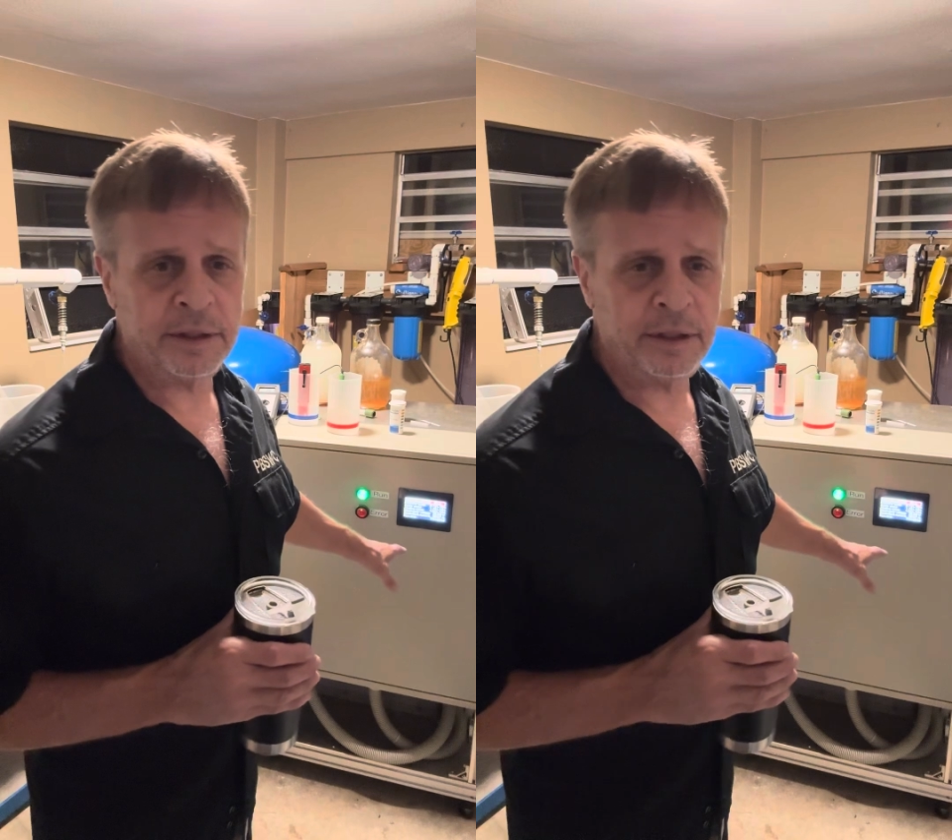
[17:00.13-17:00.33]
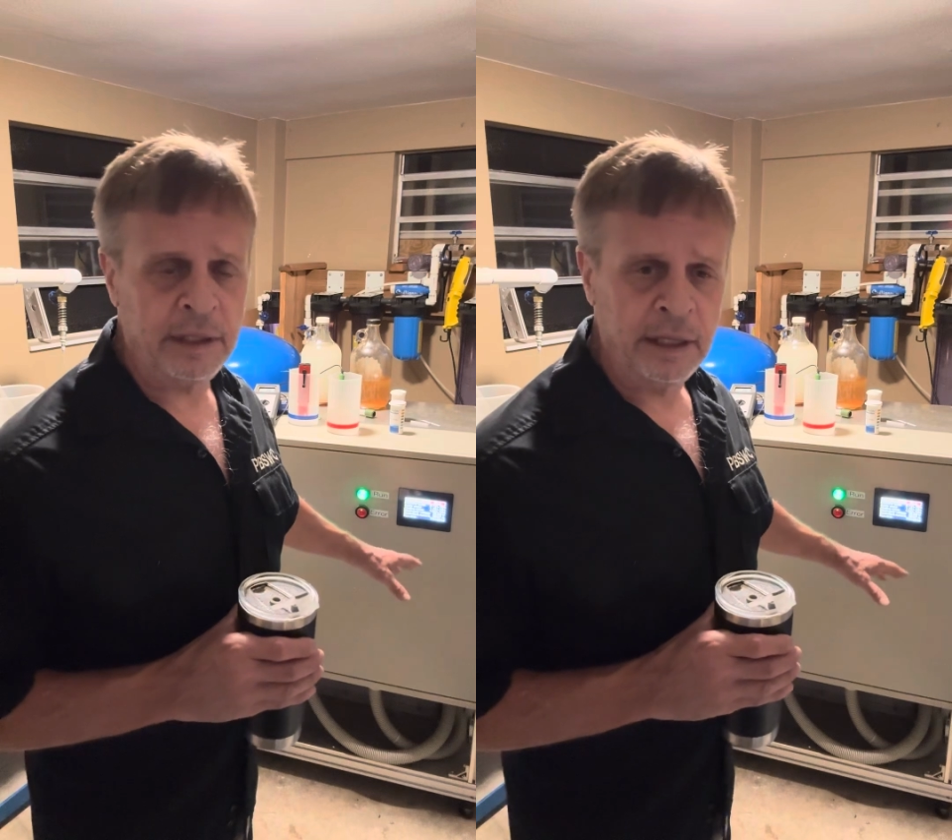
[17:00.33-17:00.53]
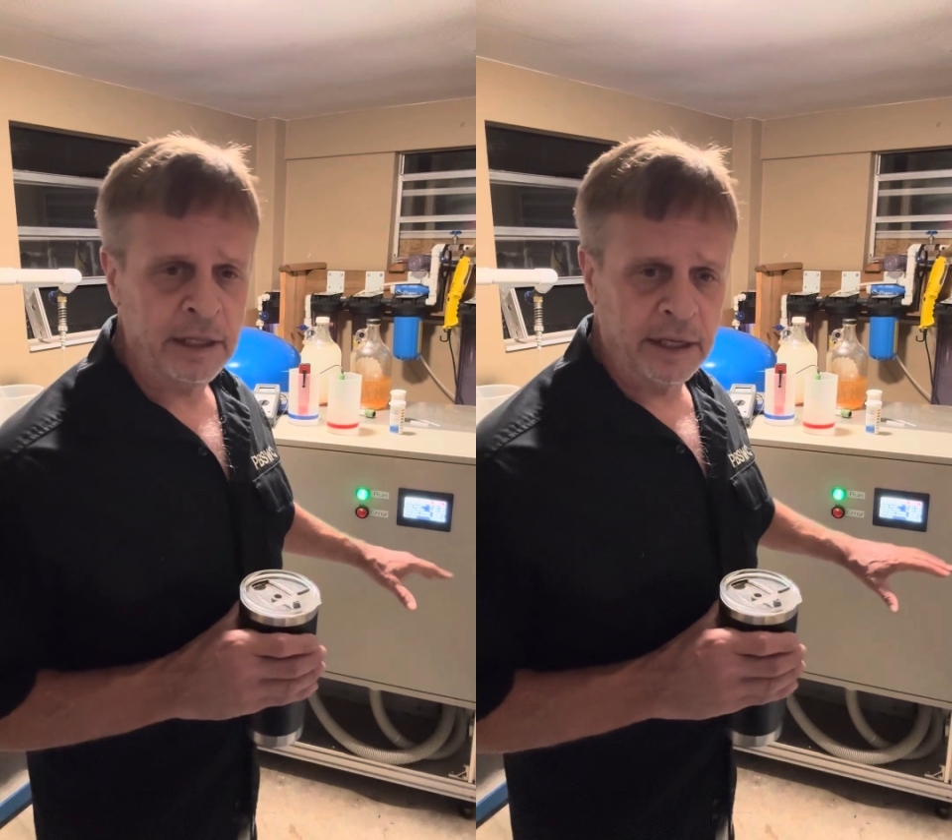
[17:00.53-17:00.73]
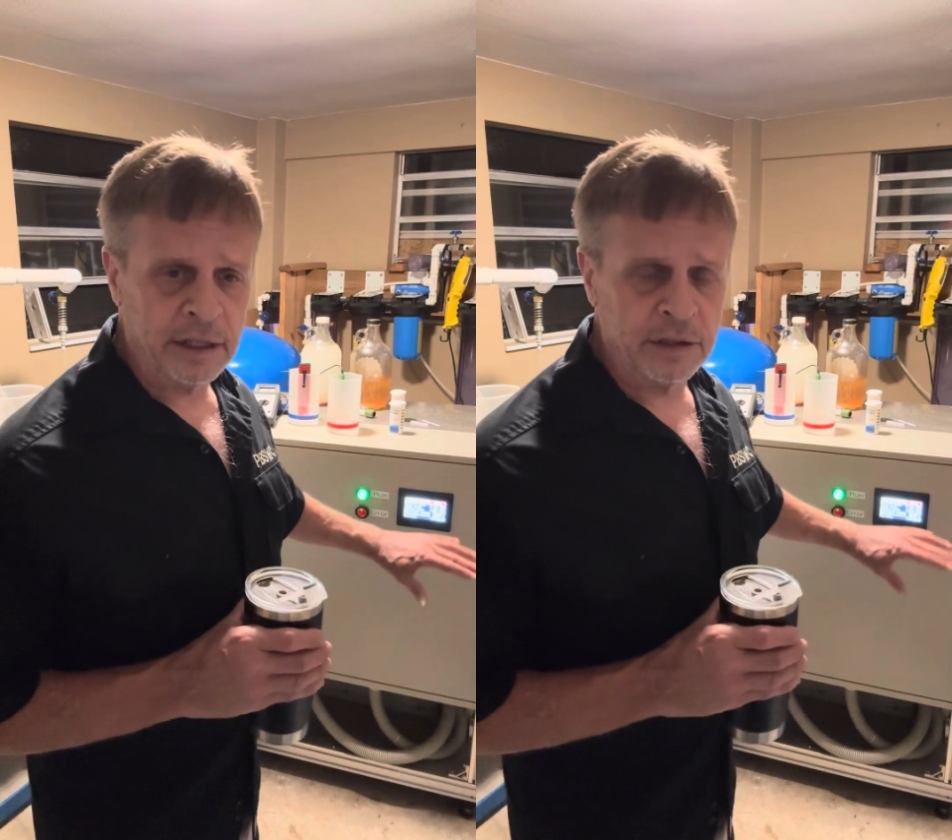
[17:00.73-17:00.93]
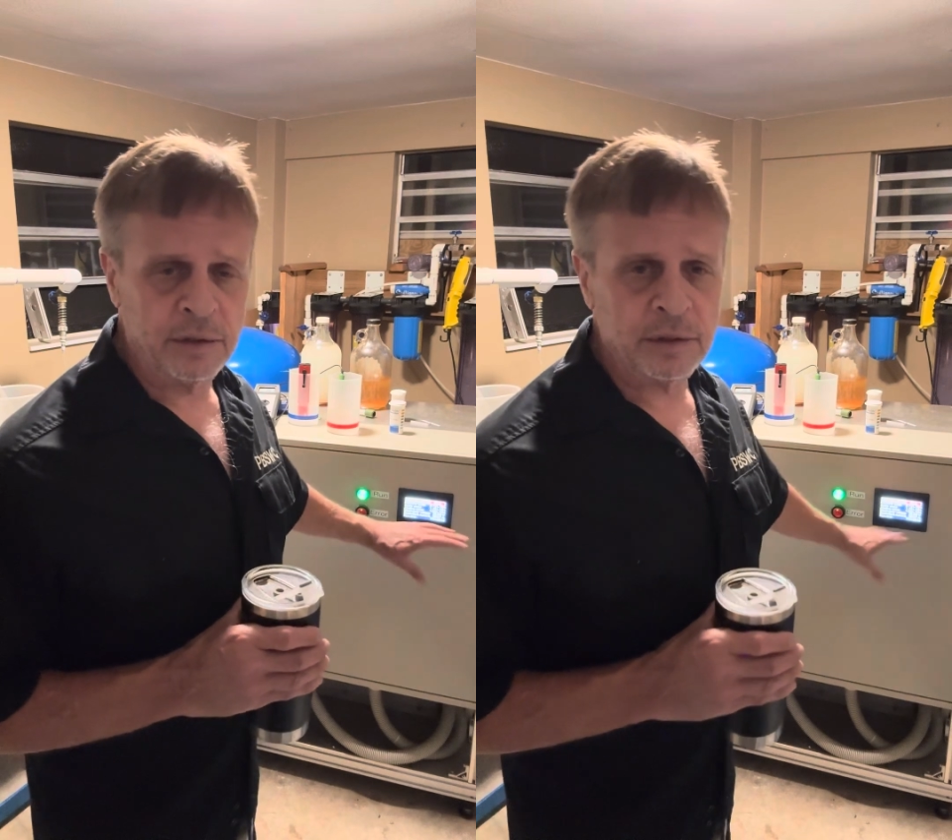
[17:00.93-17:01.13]
it. It
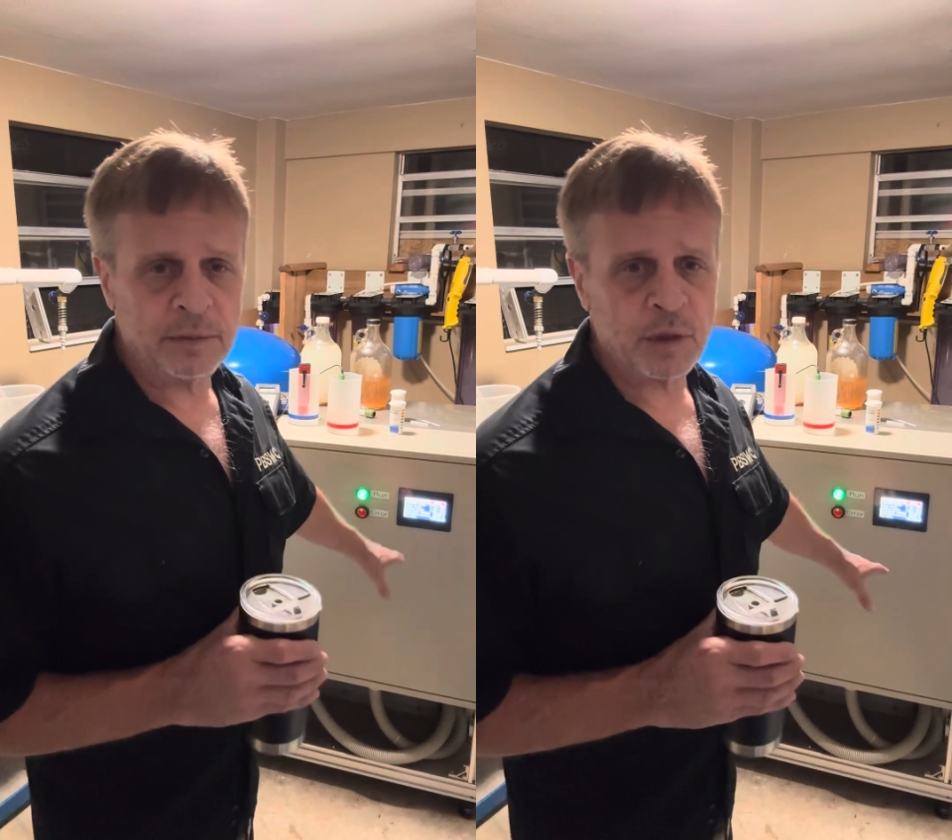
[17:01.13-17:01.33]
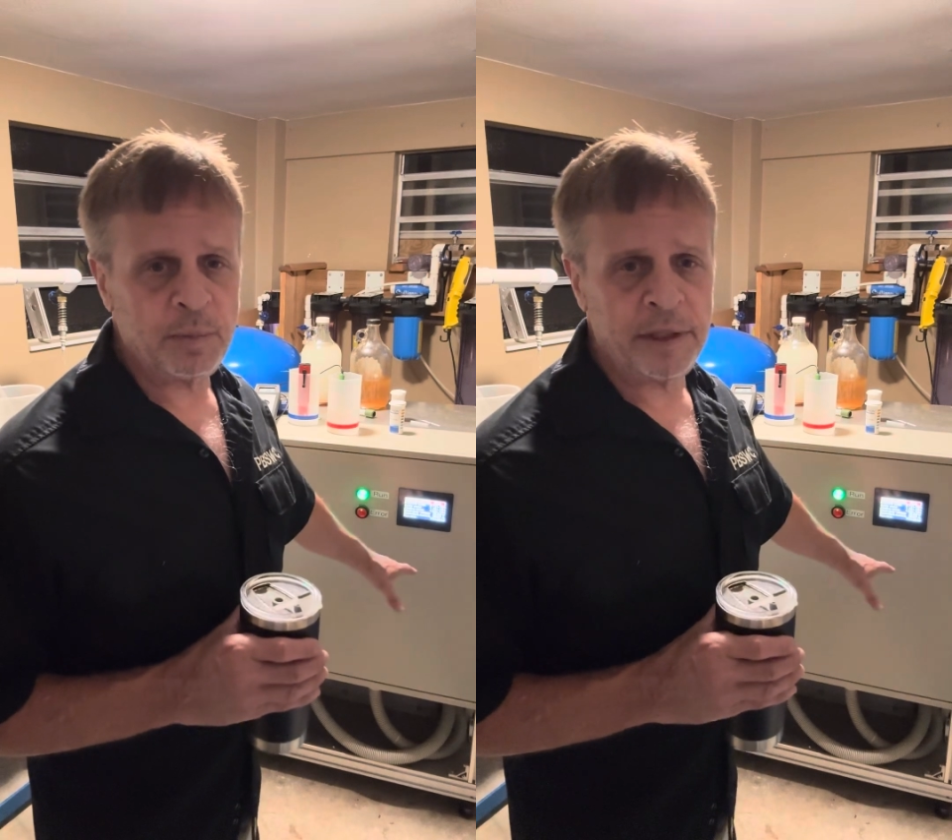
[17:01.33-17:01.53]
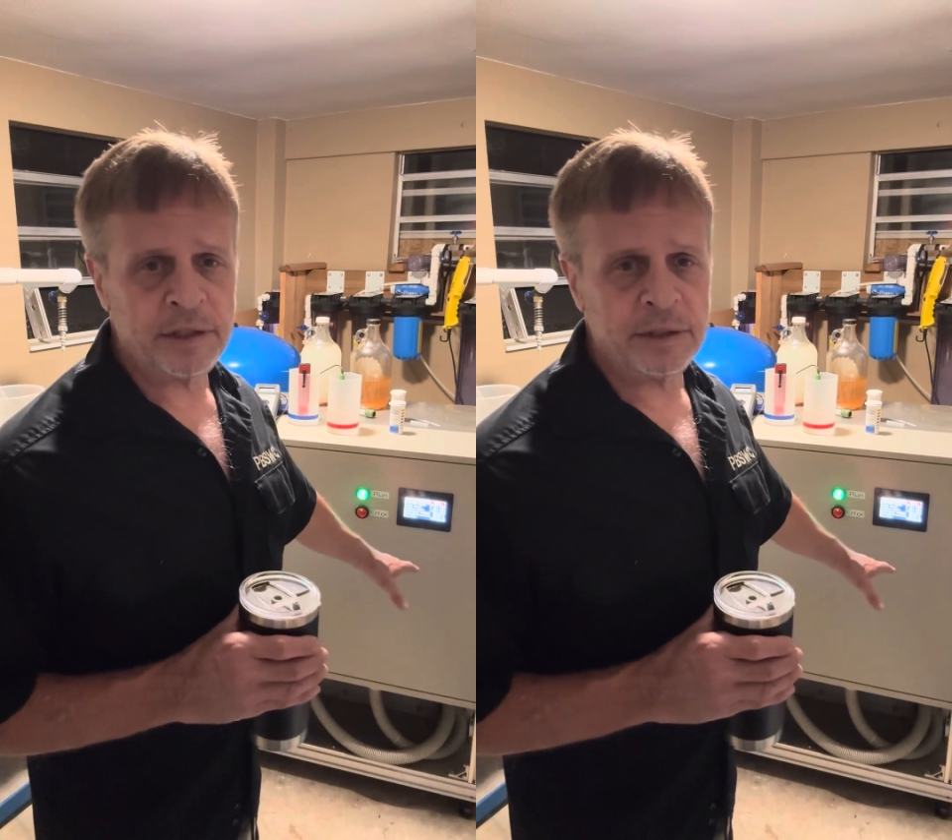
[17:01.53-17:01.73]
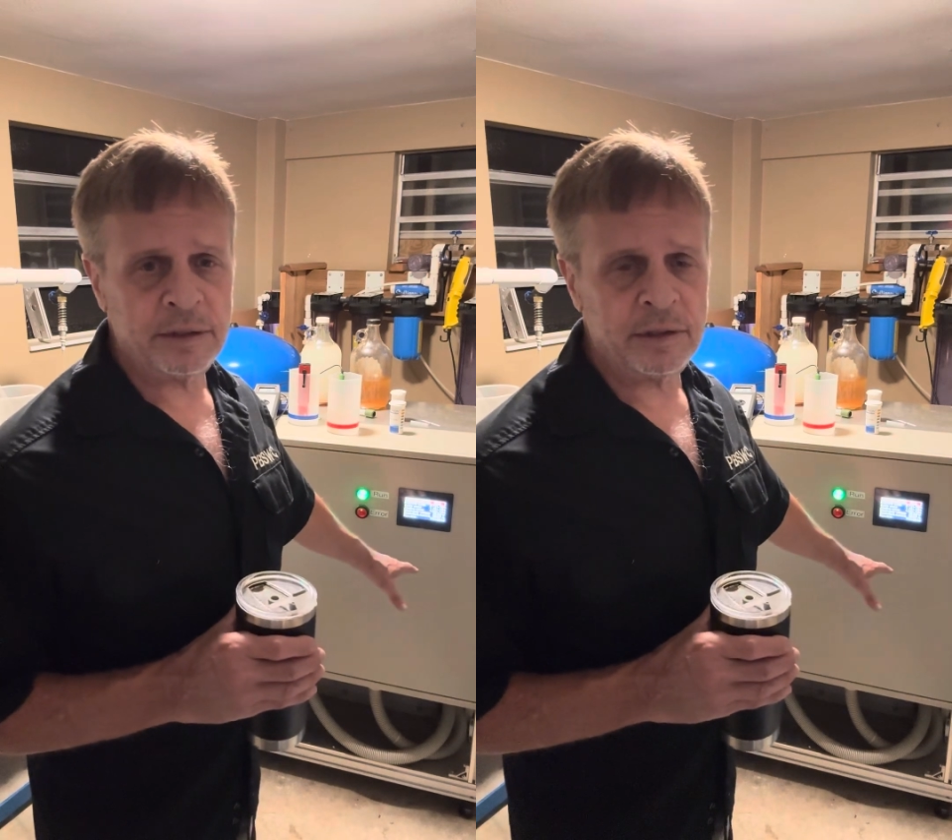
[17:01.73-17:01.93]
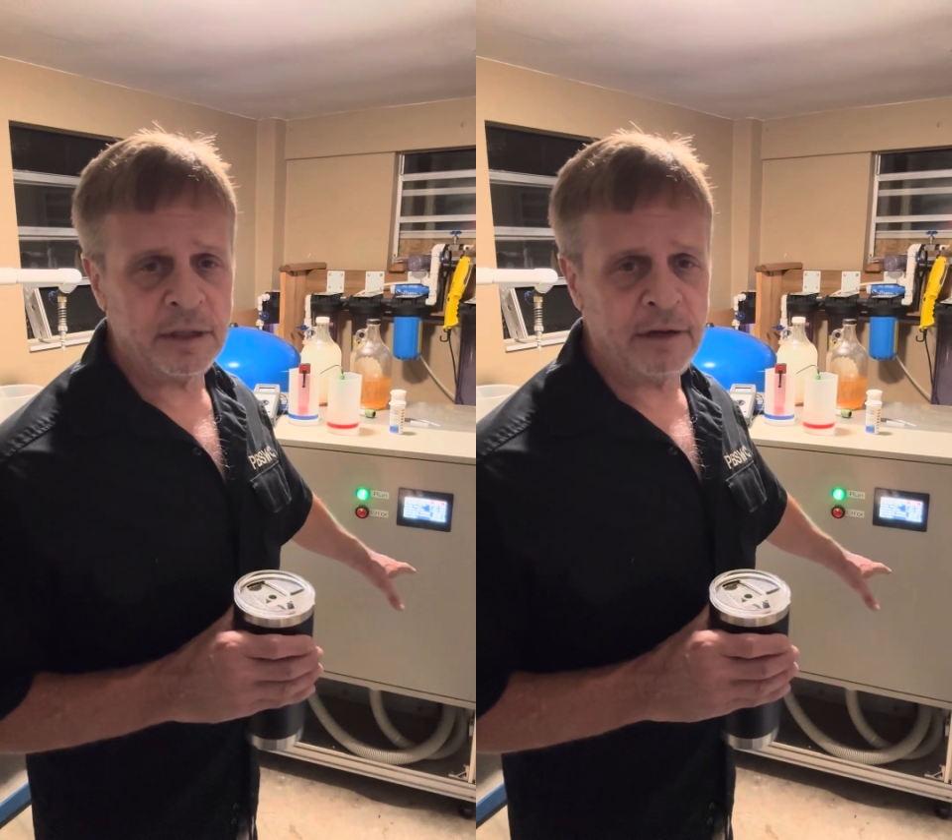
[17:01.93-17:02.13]
can do some special
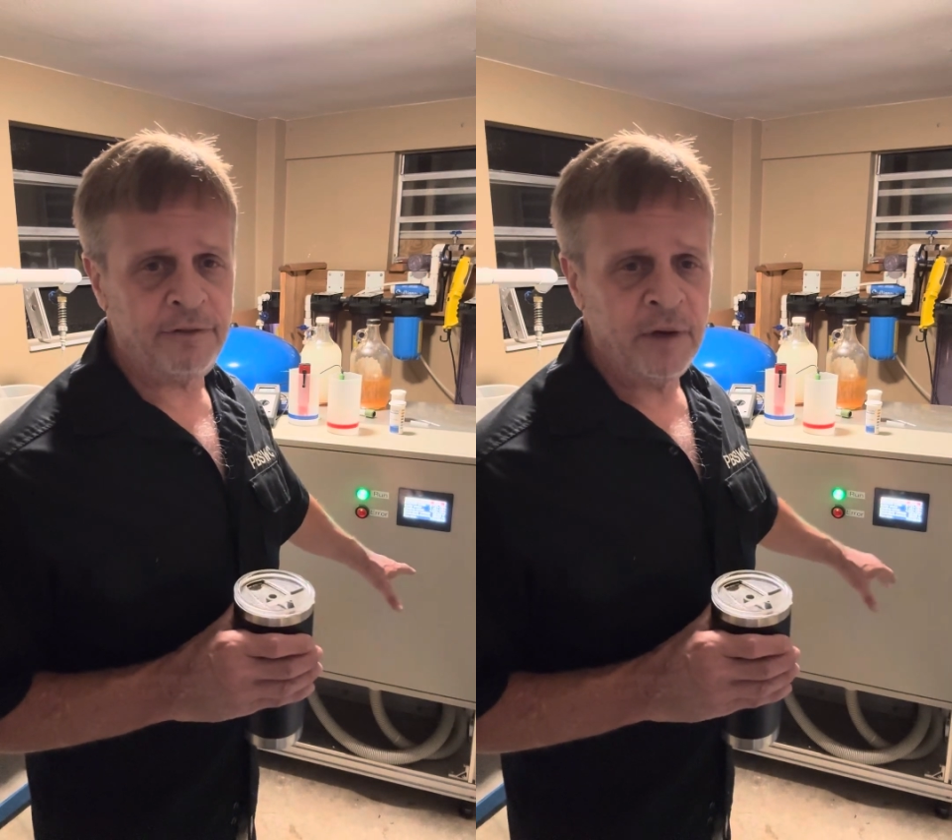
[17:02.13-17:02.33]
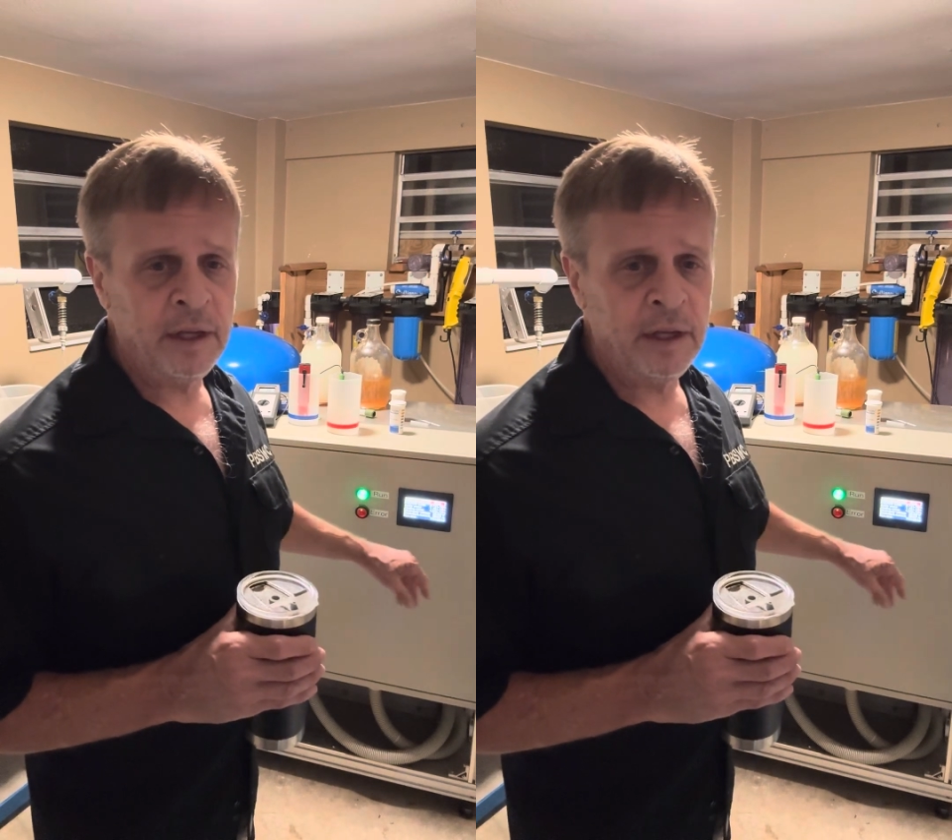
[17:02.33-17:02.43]
stuff.